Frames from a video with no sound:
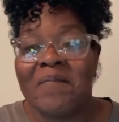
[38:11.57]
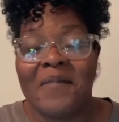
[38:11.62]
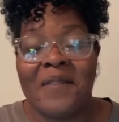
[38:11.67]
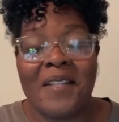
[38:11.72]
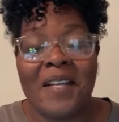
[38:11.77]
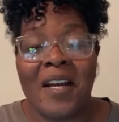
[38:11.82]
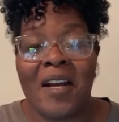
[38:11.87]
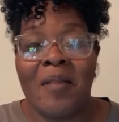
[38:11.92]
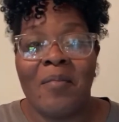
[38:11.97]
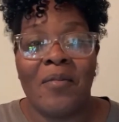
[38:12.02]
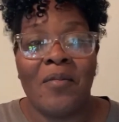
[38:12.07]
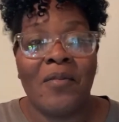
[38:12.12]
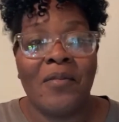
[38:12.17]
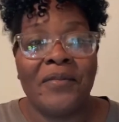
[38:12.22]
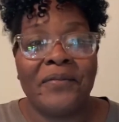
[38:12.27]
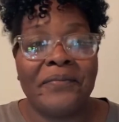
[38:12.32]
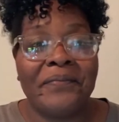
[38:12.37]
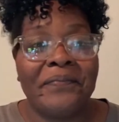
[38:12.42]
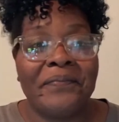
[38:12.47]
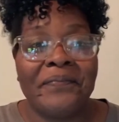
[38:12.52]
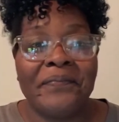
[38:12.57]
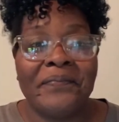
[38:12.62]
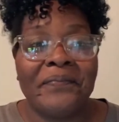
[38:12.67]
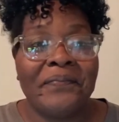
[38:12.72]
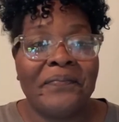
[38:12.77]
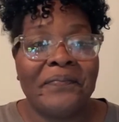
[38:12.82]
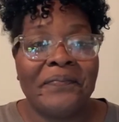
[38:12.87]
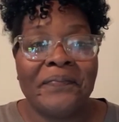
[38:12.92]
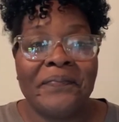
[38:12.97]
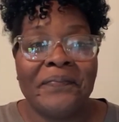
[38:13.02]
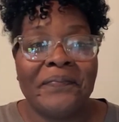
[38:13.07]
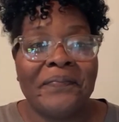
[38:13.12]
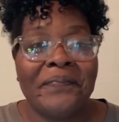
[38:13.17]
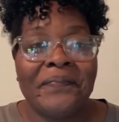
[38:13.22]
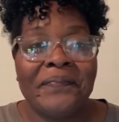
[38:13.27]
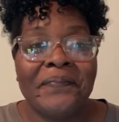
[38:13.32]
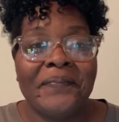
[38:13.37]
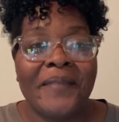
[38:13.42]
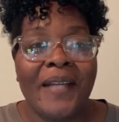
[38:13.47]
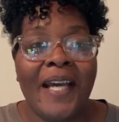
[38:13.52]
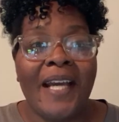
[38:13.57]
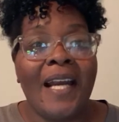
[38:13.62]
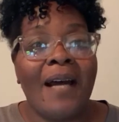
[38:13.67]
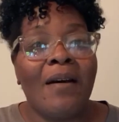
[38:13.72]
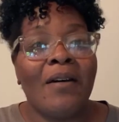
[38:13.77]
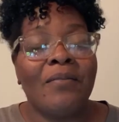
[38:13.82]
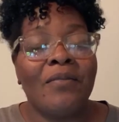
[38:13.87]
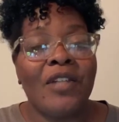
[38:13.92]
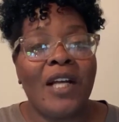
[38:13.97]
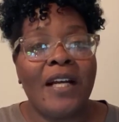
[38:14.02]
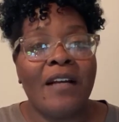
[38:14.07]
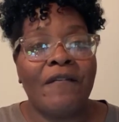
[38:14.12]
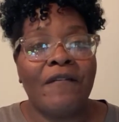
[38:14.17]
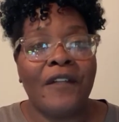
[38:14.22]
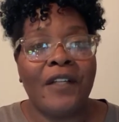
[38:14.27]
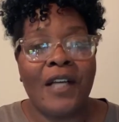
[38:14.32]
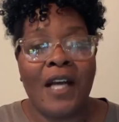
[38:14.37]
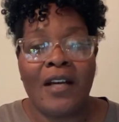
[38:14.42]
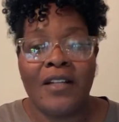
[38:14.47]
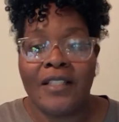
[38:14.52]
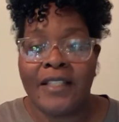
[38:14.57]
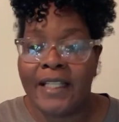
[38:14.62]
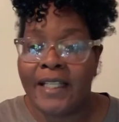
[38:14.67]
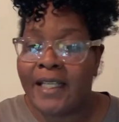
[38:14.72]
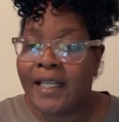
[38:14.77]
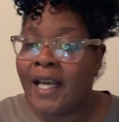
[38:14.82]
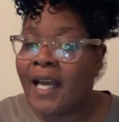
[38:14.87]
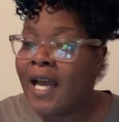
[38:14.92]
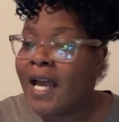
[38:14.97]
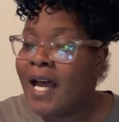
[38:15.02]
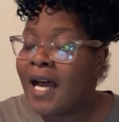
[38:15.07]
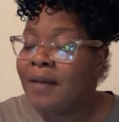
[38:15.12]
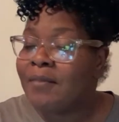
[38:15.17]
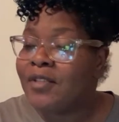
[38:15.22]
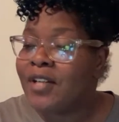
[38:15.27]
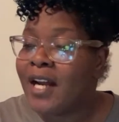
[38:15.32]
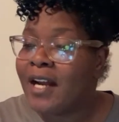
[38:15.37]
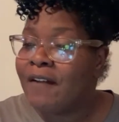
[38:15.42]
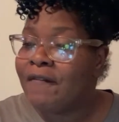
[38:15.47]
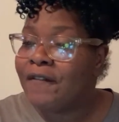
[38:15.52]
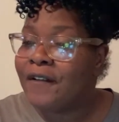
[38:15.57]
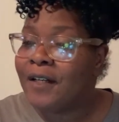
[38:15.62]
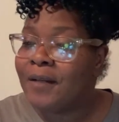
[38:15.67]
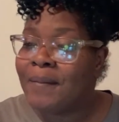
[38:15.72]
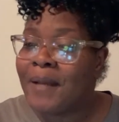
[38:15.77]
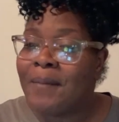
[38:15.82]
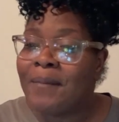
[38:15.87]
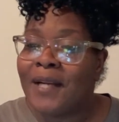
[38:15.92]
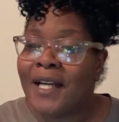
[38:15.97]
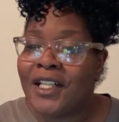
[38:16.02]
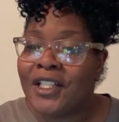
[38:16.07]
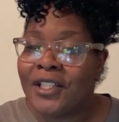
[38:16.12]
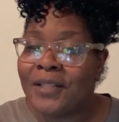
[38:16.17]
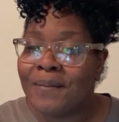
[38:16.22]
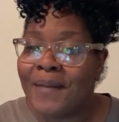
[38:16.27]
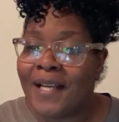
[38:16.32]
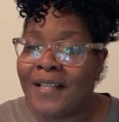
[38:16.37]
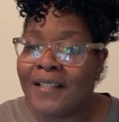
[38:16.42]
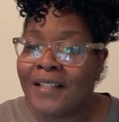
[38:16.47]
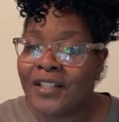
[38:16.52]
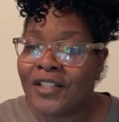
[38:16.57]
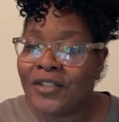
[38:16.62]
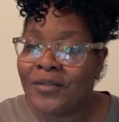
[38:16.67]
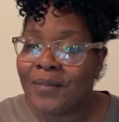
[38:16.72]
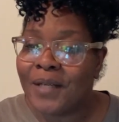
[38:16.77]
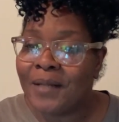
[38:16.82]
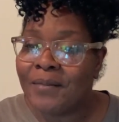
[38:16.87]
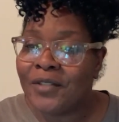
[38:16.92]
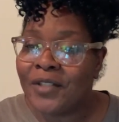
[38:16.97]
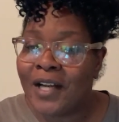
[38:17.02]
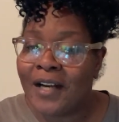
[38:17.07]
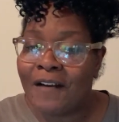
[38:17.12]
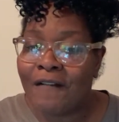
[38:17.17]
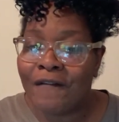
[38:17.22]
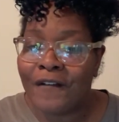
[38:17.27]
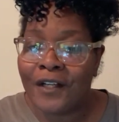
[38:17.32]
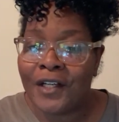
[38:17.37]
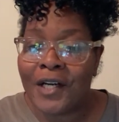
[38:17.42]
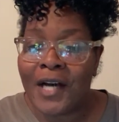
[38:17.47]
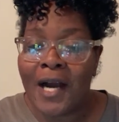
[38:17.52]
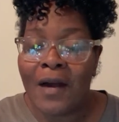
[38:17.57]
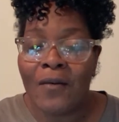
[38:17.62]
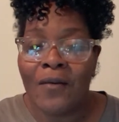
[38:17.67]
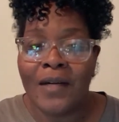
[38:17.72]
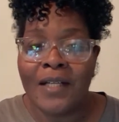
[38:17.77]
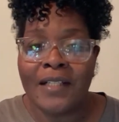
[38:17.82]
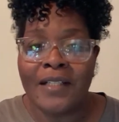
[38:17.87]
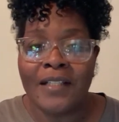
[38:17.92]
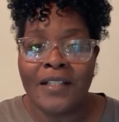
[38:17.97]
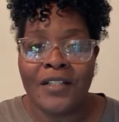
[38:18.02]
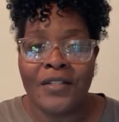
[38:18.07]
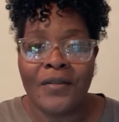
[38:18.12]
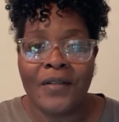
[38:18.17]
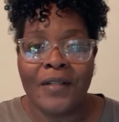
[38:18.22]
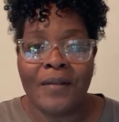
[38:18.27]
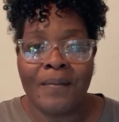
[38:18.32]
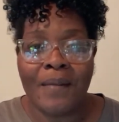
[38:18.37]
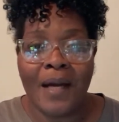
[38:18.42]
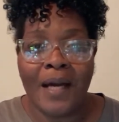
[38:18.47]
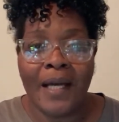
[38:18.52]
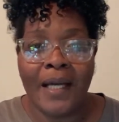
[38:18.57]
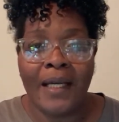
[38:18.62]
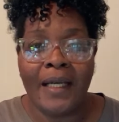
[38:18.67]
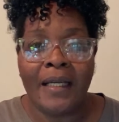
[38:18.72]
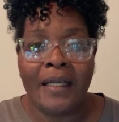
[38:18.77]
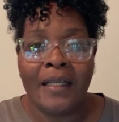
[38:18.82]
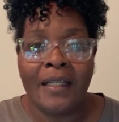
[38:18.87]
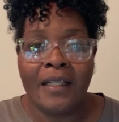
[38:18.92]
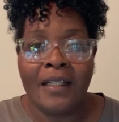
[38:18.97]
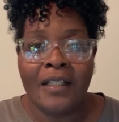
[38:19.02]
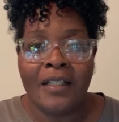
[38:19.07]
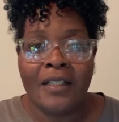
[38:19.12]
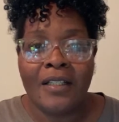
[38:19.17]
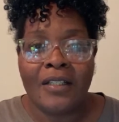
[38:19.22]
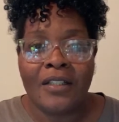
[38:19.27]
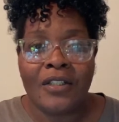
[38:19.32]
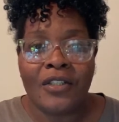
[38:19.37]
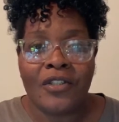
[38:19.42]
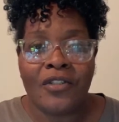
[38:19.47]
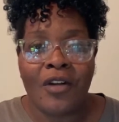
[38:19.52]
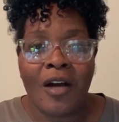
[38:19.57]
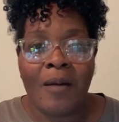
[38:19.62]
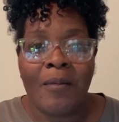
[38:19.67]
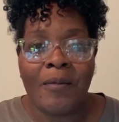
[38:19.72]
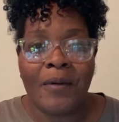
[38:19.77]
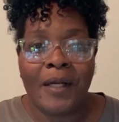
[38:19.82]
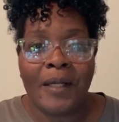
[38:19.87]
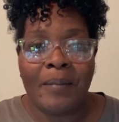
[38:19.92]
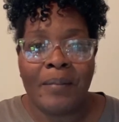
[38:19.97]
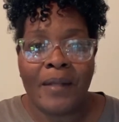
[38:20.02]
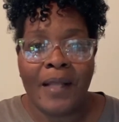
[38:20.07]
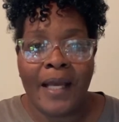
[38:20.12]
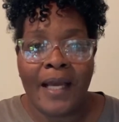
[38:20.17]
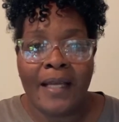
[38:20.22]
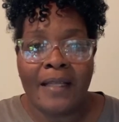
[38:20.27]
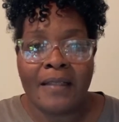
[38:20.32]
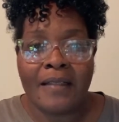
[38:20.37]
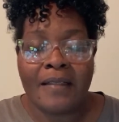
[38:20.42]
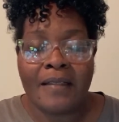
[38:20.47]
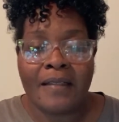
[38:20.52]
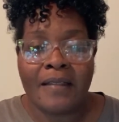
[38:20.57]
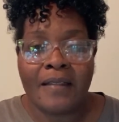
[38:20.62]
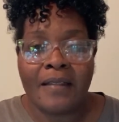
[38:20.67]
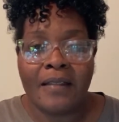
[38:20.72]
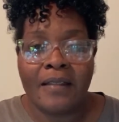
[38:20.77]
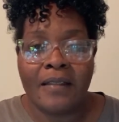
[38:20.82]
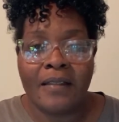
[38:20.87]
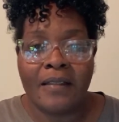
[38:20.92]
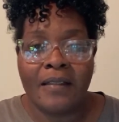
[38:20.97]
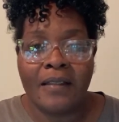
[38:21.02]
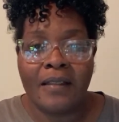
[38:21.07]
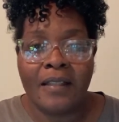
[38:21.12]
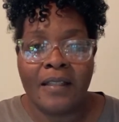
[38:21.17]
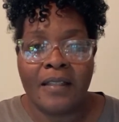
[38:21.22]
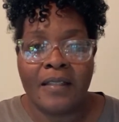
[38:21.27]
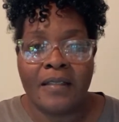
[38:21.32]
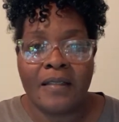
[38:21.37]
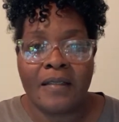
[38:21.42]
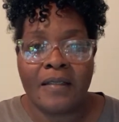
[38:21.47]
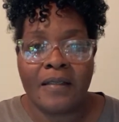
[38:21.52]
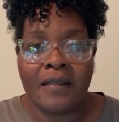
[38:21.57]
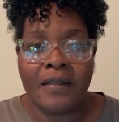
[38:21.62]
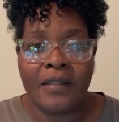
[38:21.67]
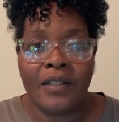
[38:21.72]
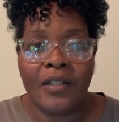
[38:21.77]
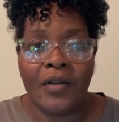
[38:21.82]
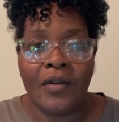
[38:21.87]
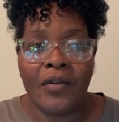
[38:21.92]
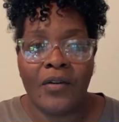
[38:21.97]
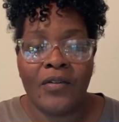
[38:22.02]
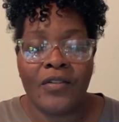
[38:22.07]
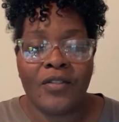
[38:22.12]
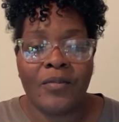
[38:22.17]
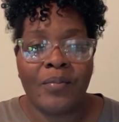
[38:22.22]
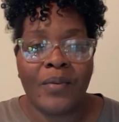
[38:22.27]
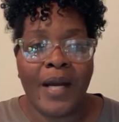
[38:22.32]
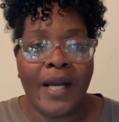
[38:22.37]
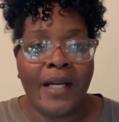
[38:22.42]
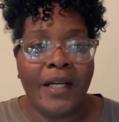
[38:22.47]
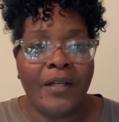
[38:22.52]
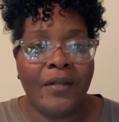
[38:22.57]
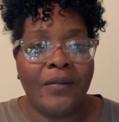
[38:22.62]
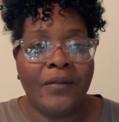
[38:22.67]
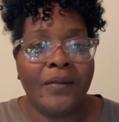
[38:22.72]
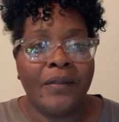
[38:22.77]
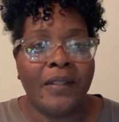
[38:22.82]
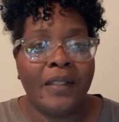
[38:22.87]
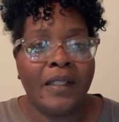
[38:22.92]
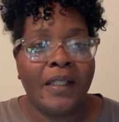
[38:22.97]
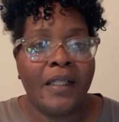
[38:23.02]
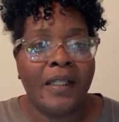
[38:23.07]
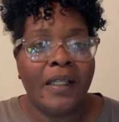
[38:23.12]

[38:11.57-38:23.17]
Terrible. And now I'm trying to figure out D. I'm trying to figure maybe I should message you, but I'm trying to figure out what to do with my strawberry plants because you know those are brand new.